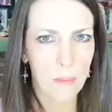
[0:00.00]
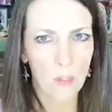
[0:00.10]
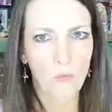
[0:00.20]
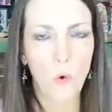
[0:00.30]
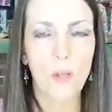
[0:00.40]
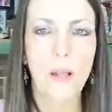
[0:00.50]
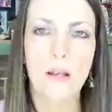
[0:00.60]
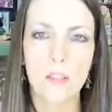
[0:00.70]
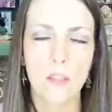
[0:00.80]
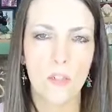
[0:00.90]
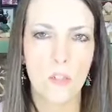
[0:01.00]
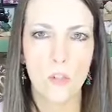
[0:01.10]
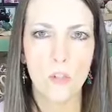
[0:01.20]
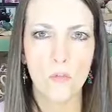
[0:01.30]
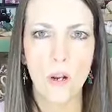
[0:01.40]
There's 4 classes to
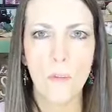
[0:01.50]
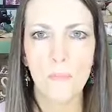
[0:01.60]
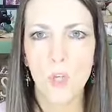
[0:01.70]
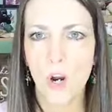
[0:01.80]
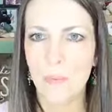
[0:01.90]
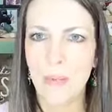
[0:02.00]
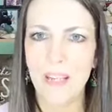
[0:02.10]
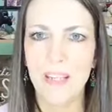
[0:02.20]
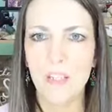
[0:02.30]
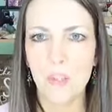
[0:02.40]
choose from: card making,